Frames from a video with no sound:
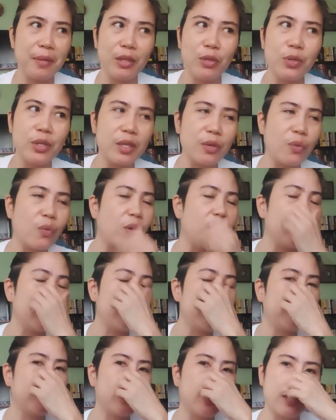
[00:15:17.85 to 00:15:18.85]
It was a
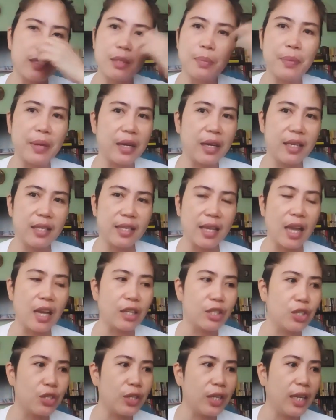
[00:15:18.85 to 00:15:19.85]
wonderful experience
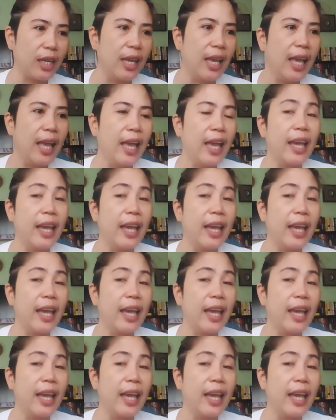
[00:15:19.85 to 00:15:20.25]
actually.